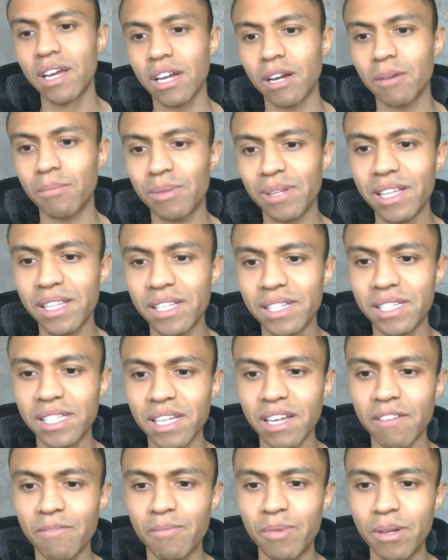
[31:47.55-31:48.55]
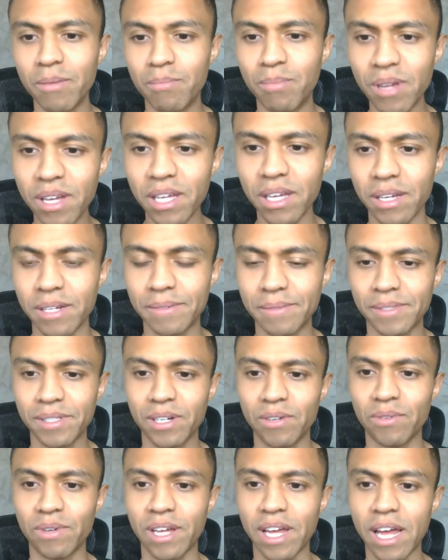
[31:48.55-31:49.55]
Complain to the CFPB.
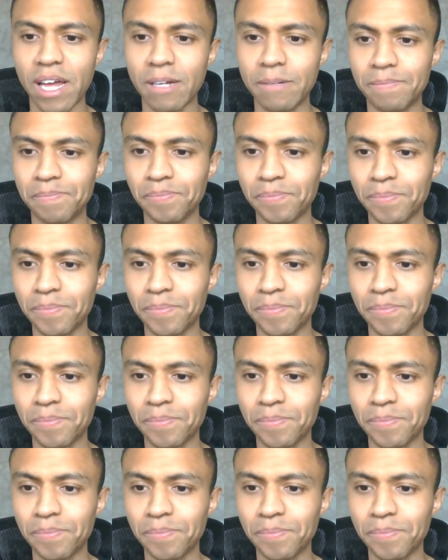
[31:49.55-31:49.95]
Okay.